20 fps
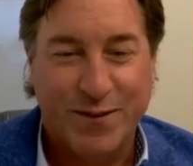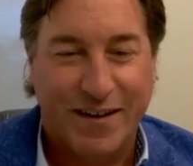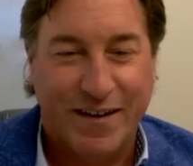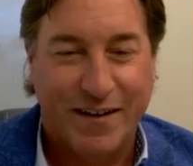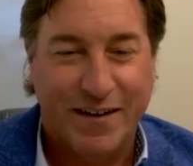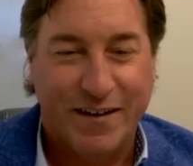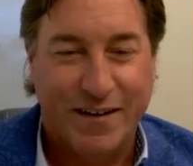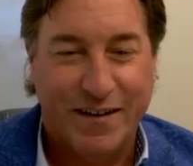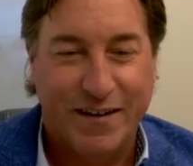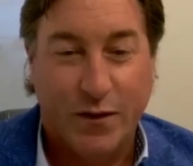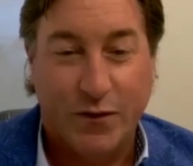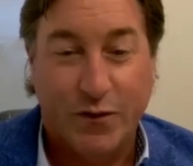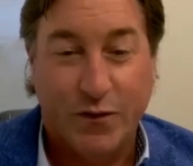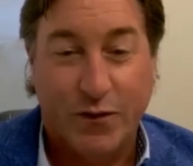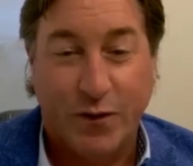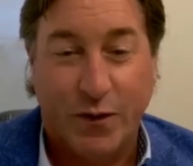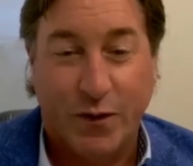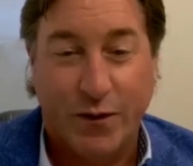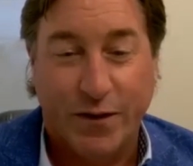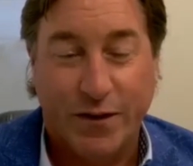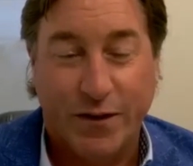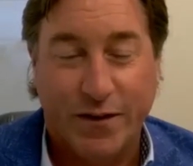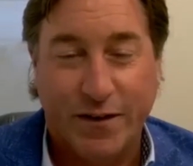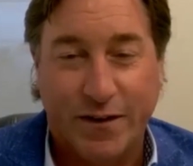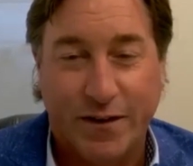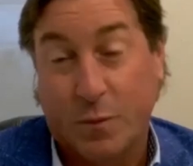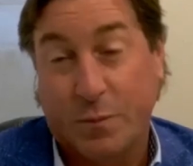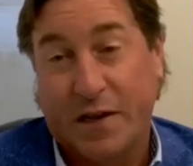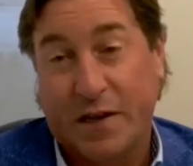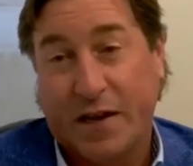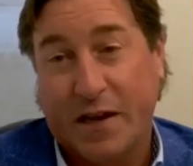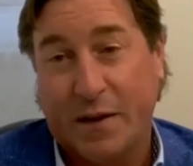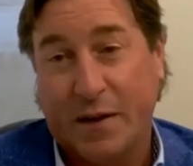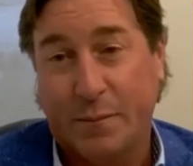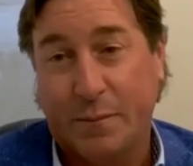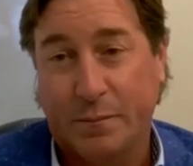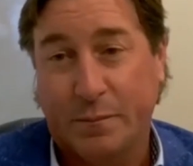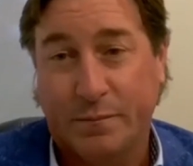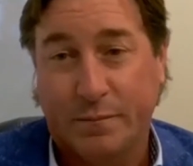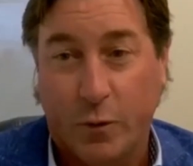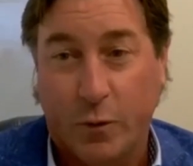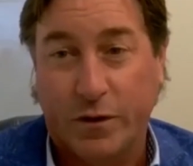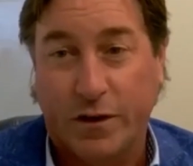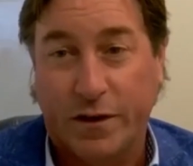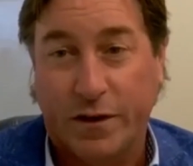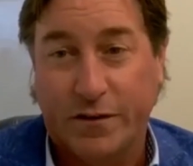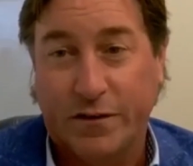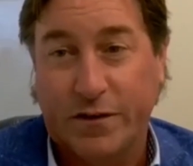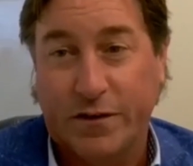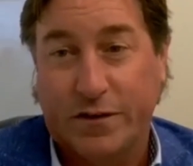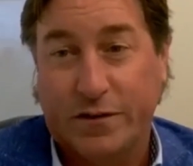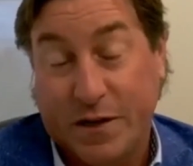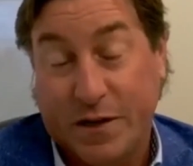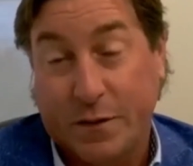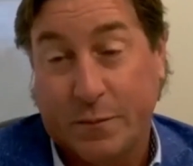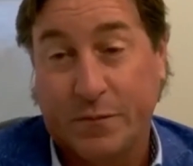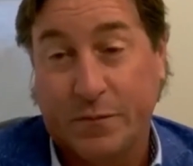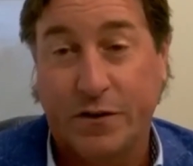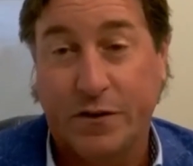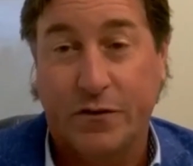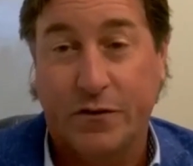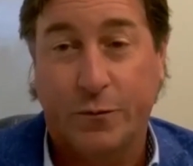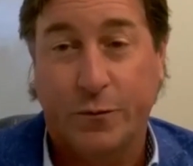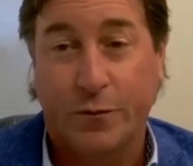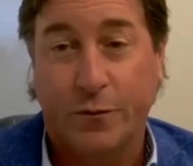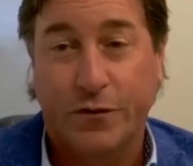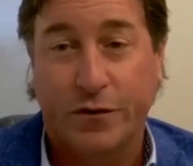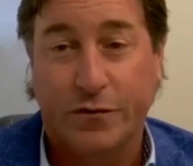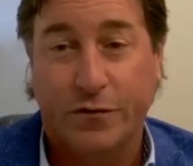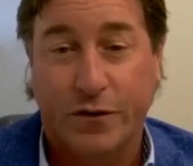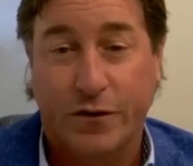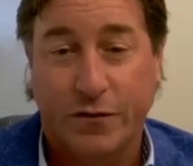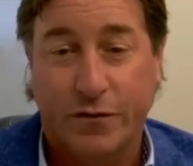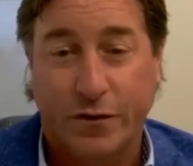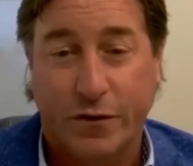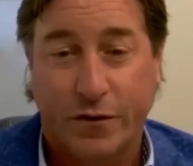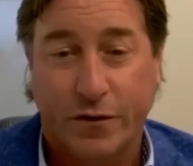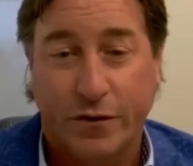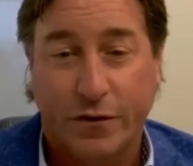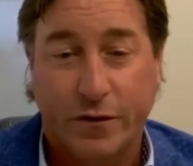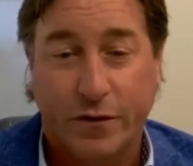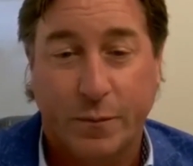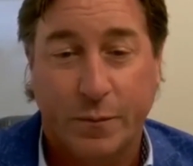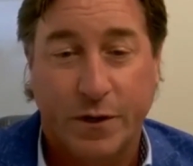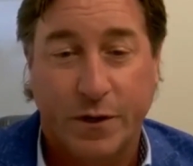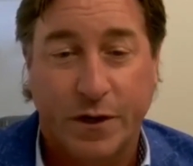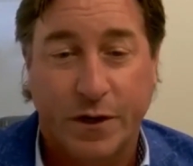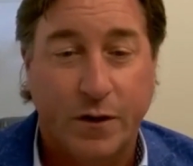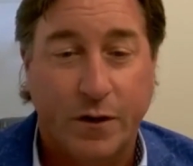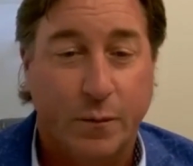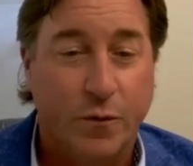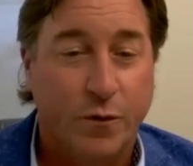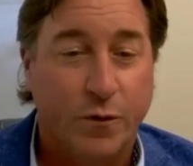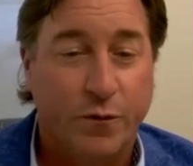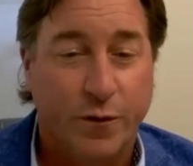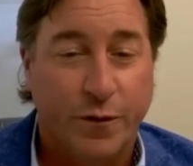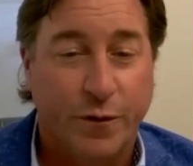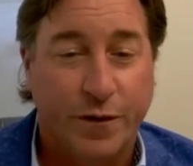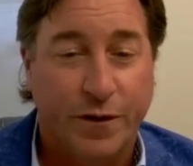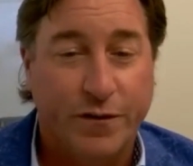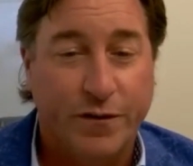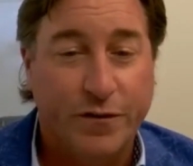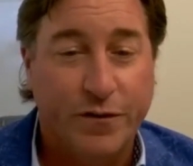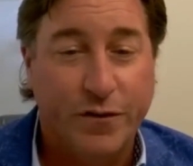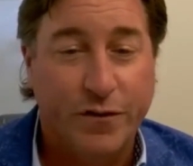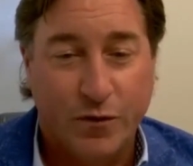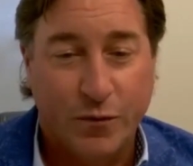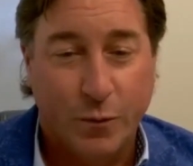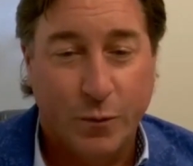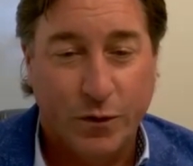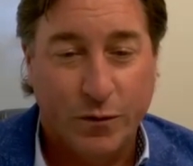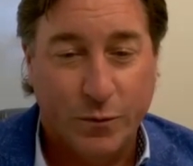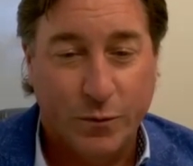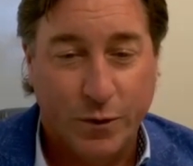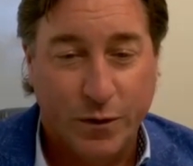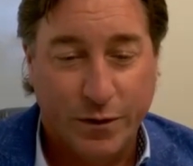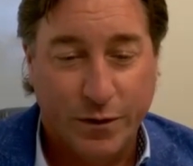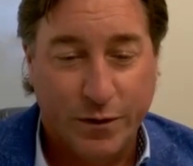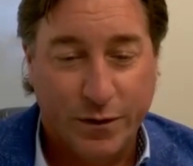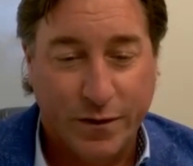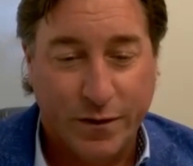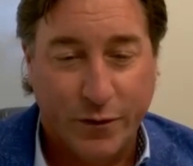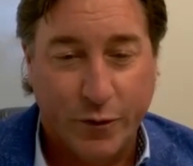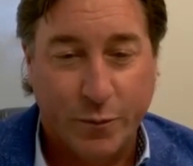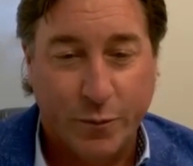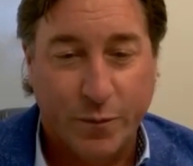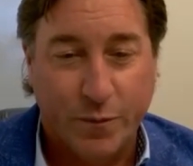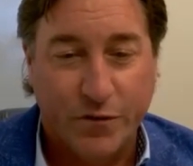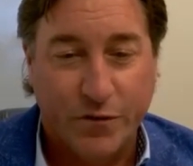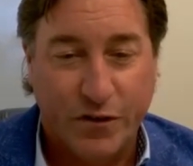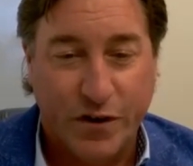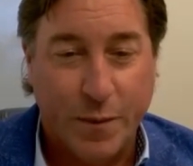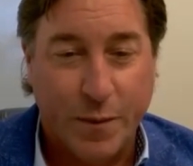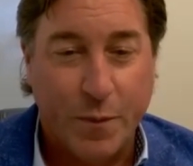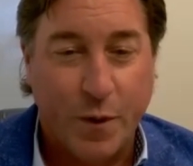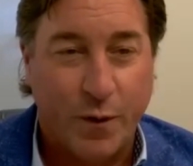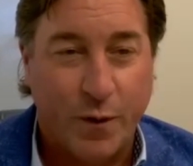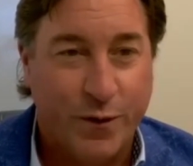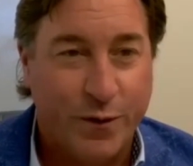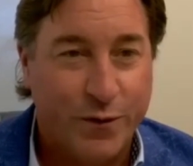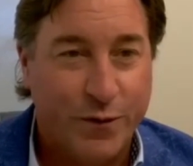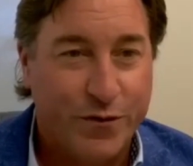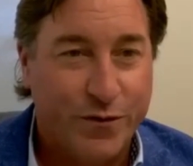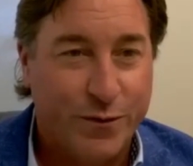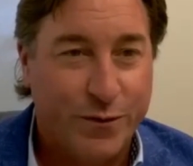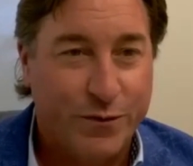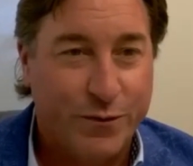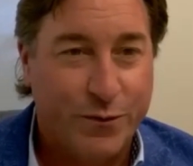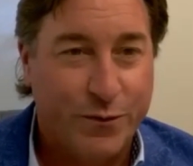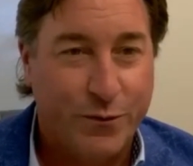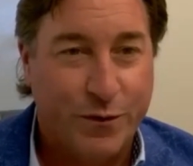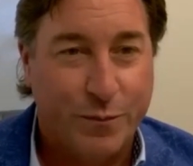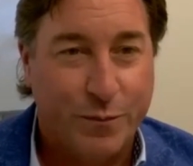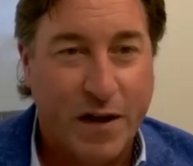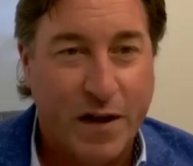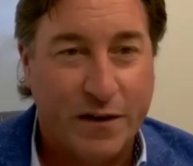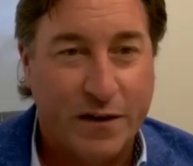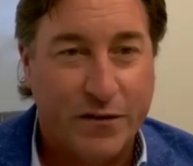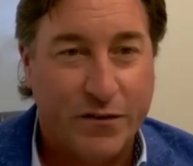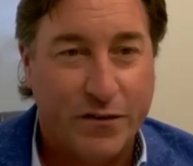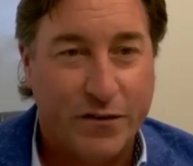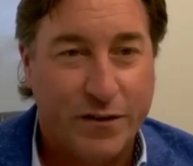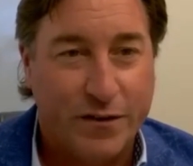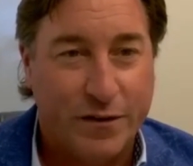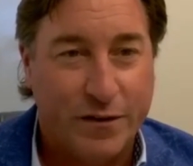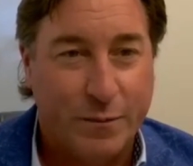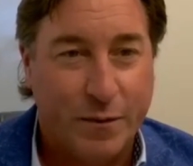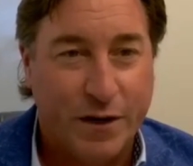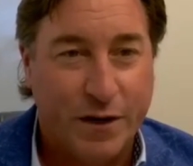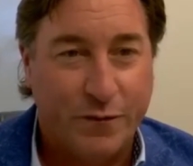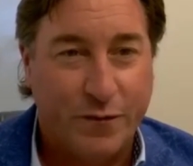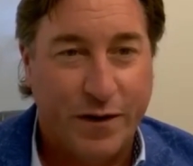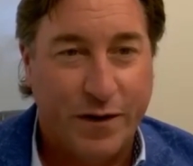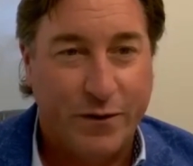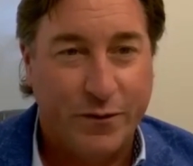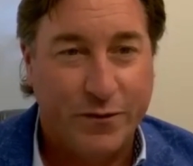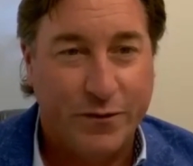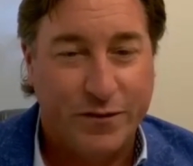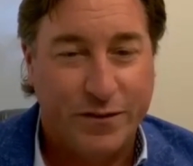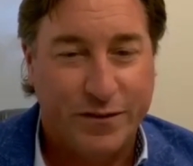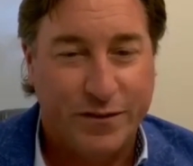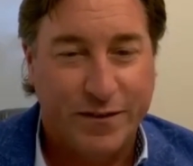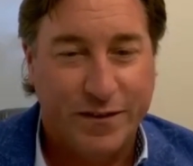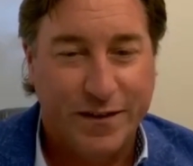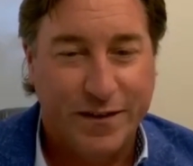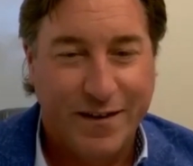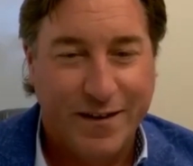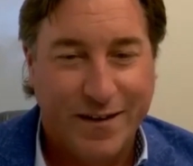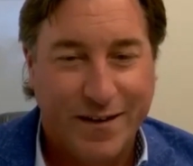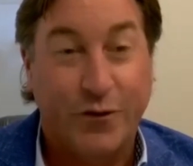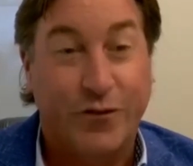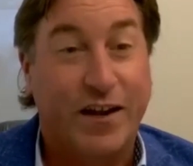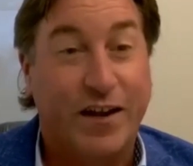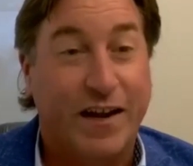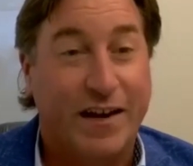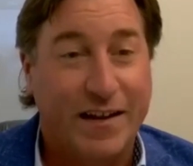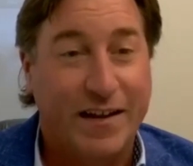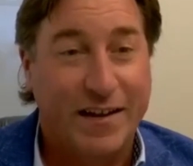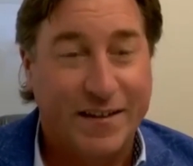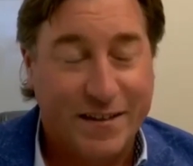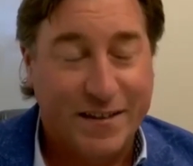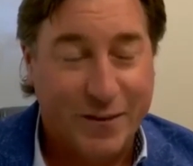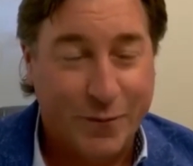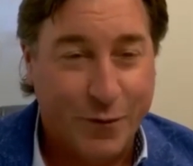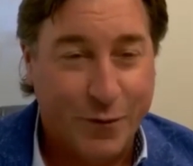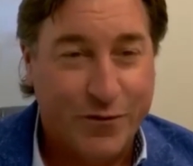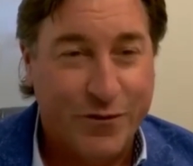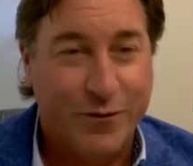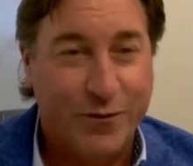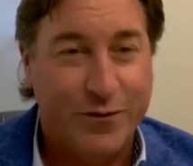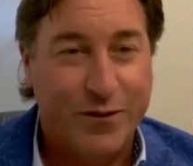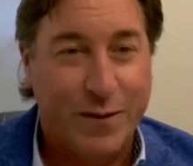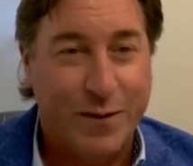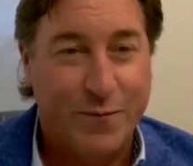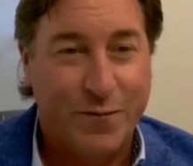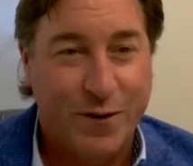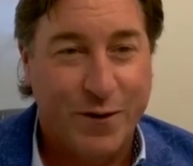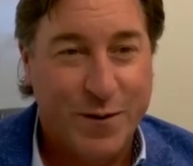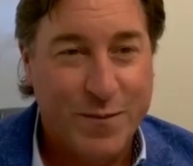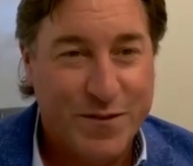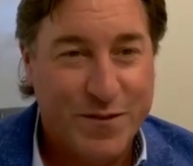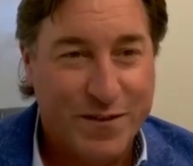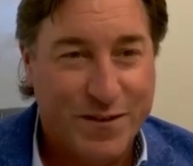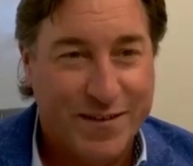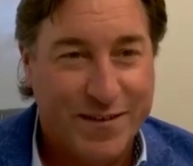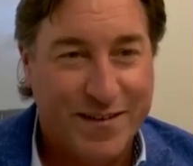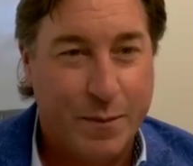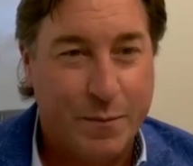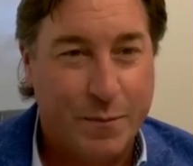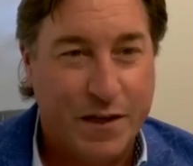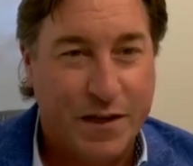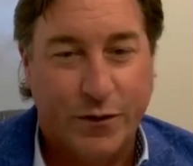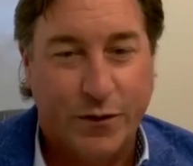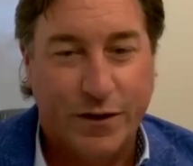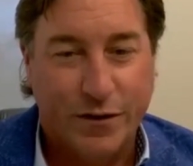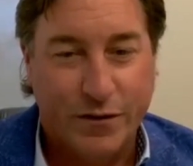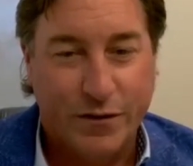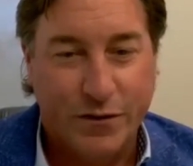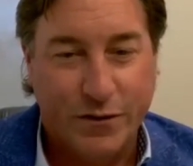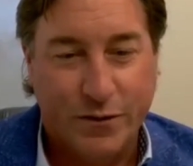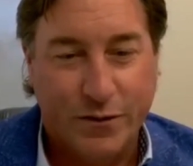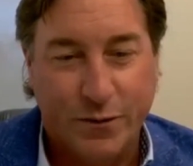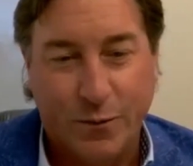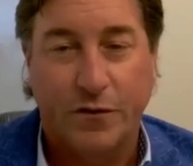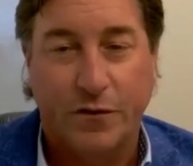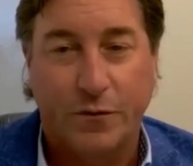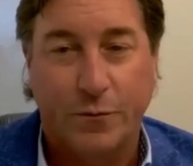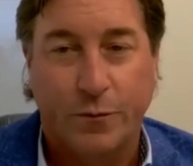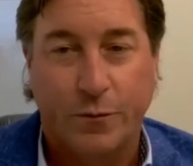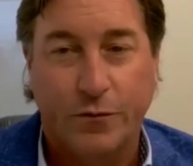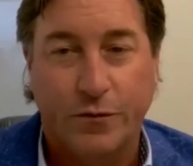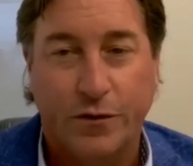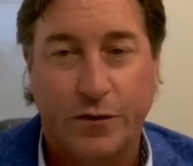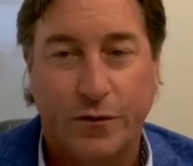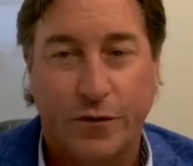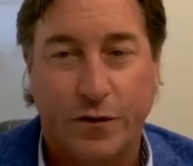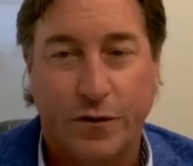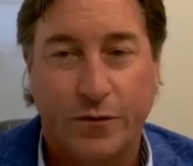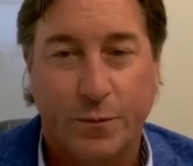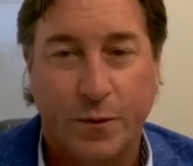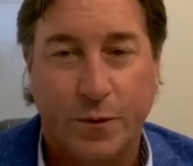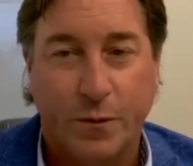And that started what became folded into become Digital Realty Trust, started a company called Profarian, which worked with a group of GI partners, which was Rick Magnuson and Mike Faust and Chris Kenny in the original timeframes. And that turned into Digital Realty Trust.